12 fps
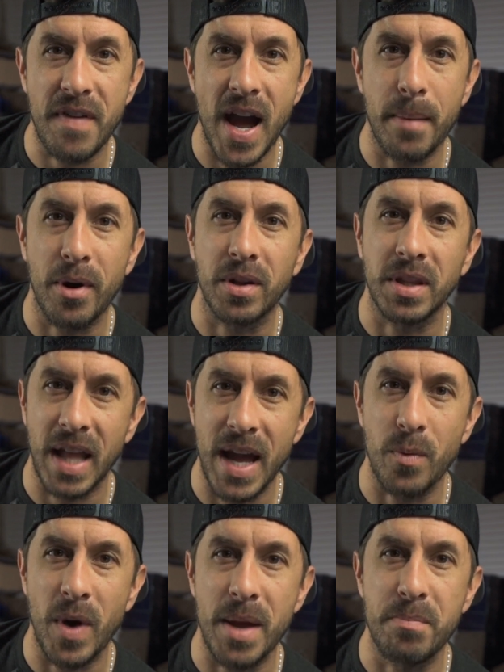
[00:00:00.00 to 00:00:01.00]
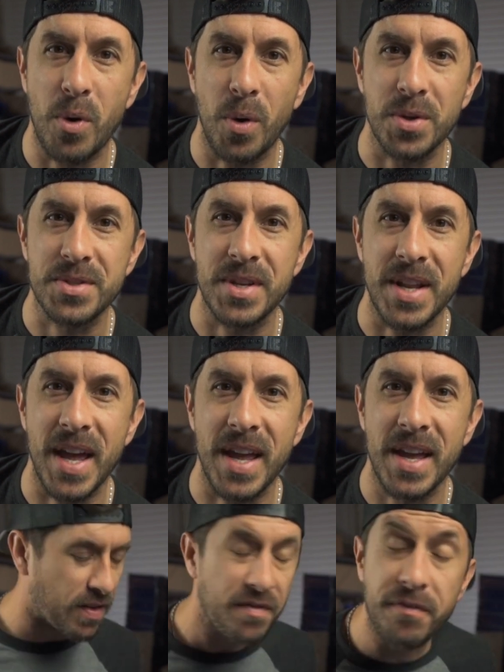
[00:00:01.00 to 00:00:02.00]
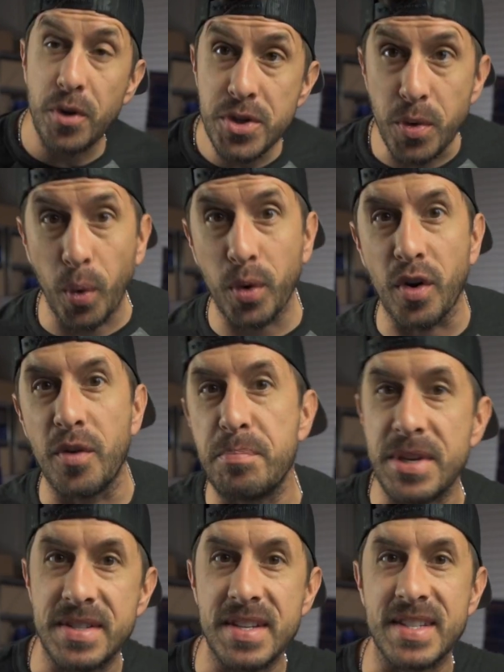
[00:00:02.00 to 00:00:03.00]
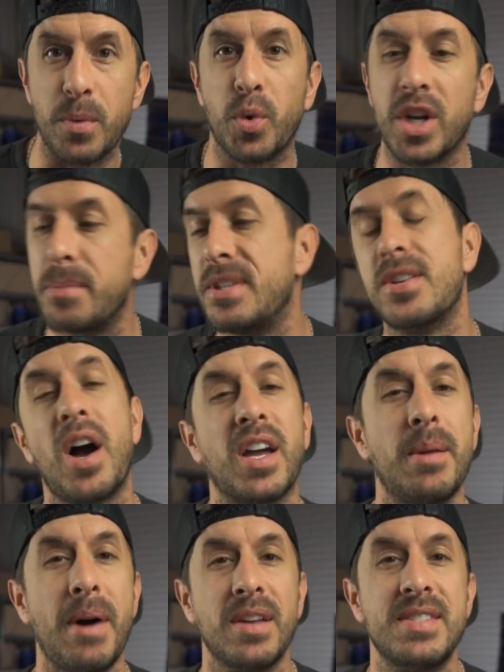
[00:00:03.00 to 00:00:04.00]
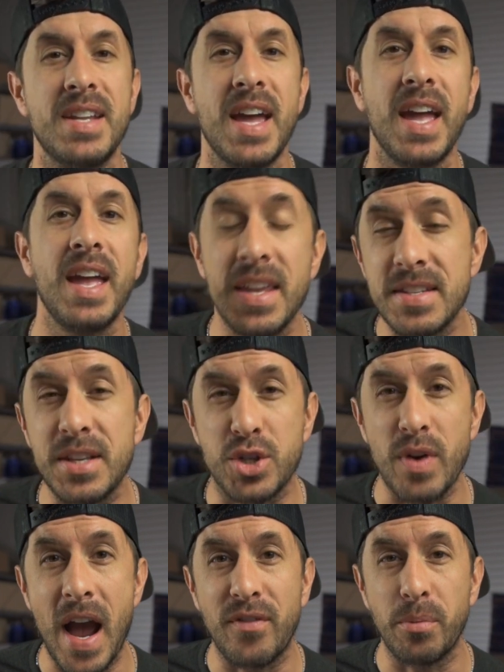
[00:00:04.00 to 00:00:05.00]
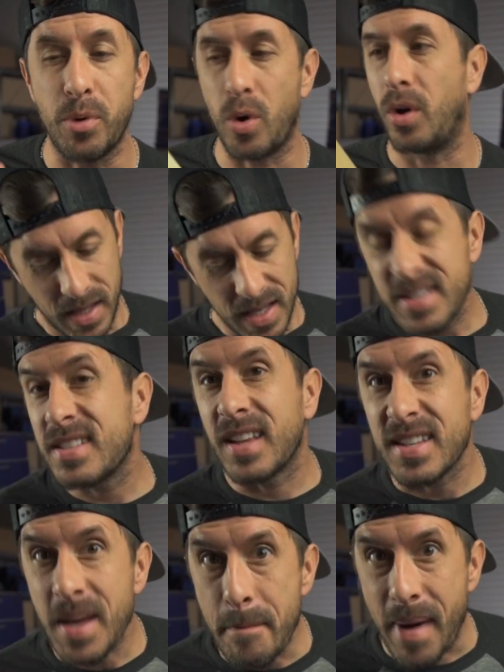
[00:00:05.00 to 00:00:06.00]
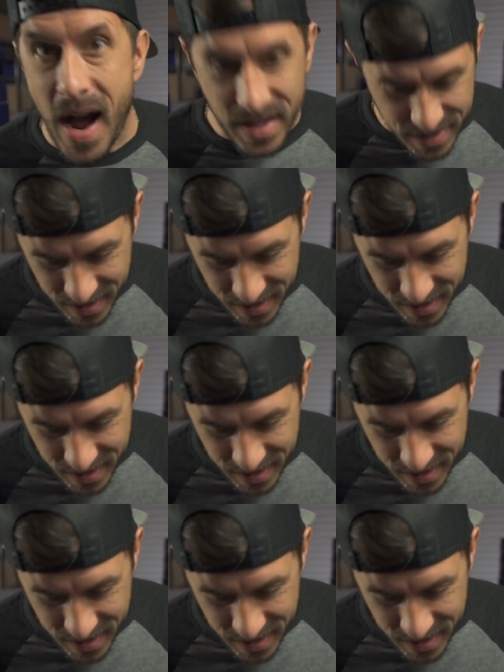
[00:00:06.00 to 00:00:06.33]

fiber lightweight poles today. First order of business that we're going to be talking about today is the travel pole. Let's unbox